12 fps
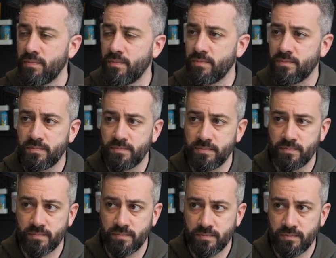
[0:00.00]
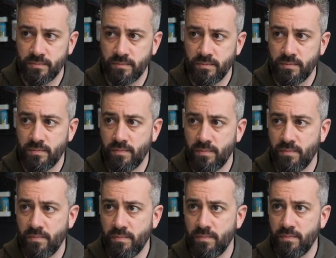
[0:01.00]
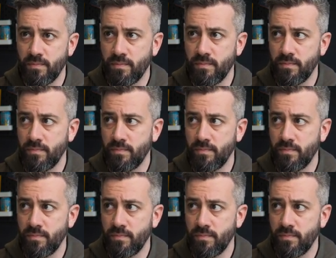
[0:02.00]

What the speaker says: (no one is talking)